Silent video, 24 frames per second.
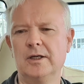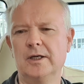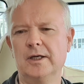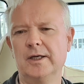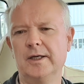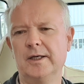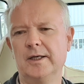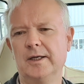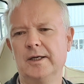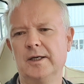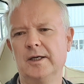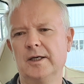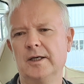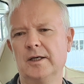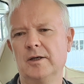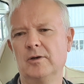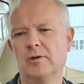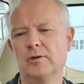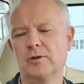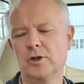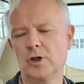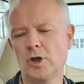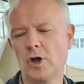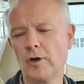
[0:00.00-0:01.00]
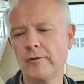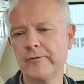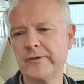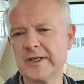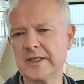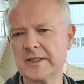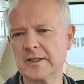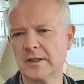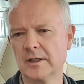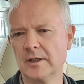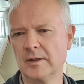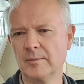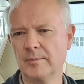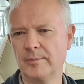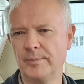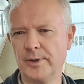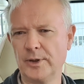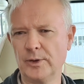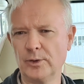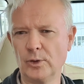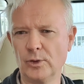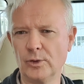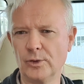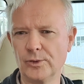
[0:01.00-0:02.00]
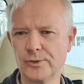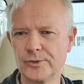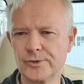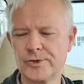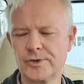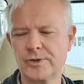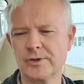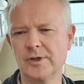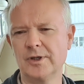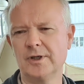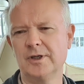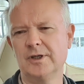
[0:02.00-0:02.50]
or COVID pause,